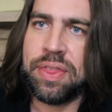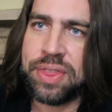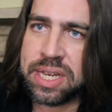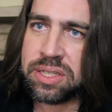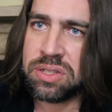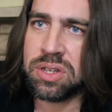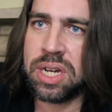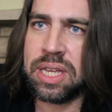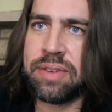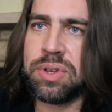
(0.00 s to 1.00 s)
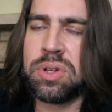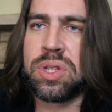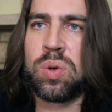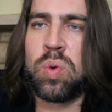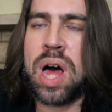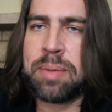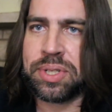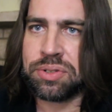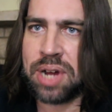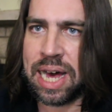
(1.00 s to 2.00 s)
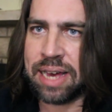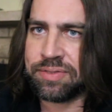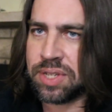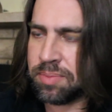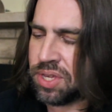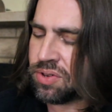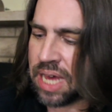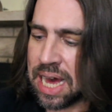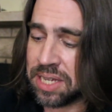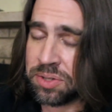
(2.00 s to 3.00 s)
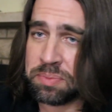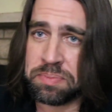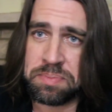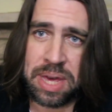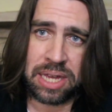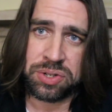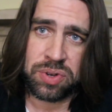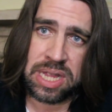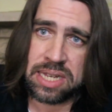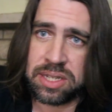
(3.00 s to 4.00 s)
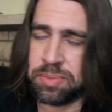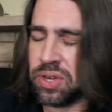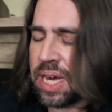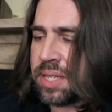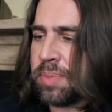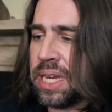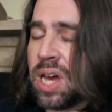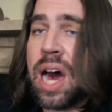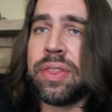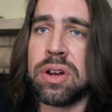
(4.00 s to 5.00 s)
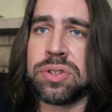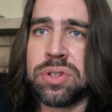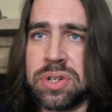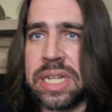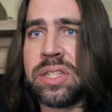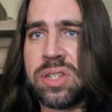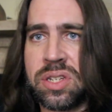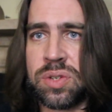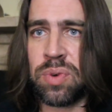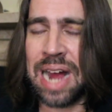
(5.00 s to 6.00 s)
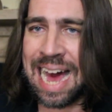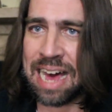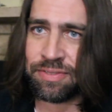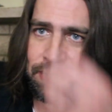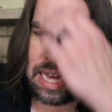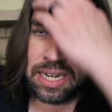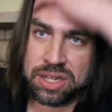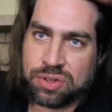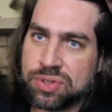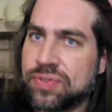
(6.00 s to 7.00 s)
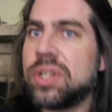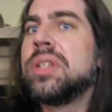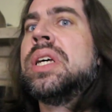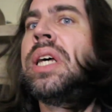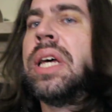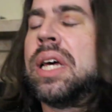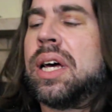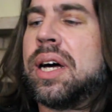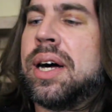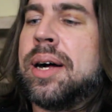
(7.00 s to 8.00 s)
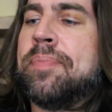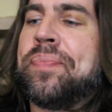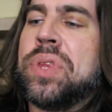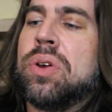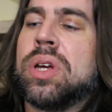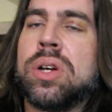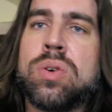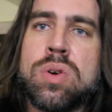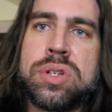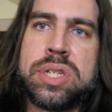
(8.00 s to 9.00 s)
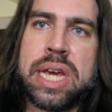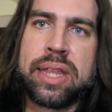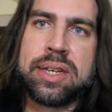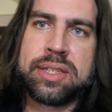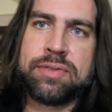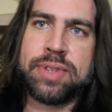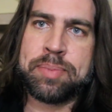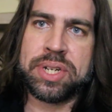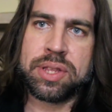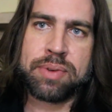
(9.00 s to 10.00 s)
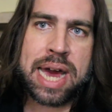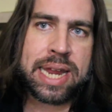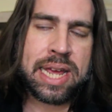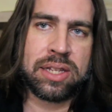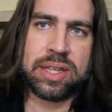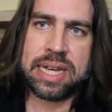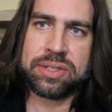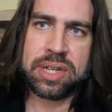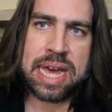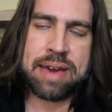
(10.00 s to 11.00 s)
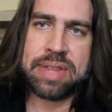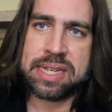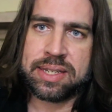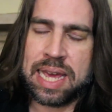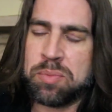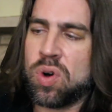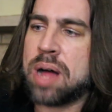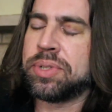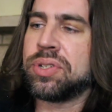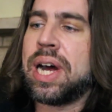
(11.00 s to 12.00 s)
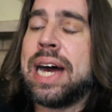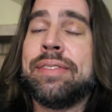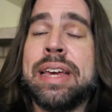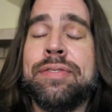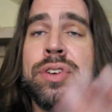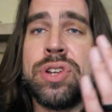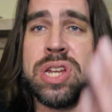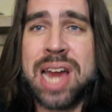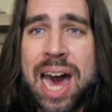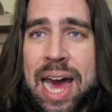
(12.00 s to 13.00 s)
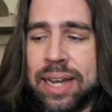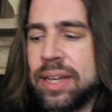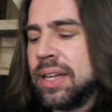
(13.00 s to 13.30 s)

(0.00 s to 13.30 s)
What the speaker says: this is going to give you a little wobble drive. Some of you guys may enjoy that, some of you guys may not. There are certain instances where I find it useful. You can of course take this and flip it to the right angle, and that's going to have that same wobble drive. If you're not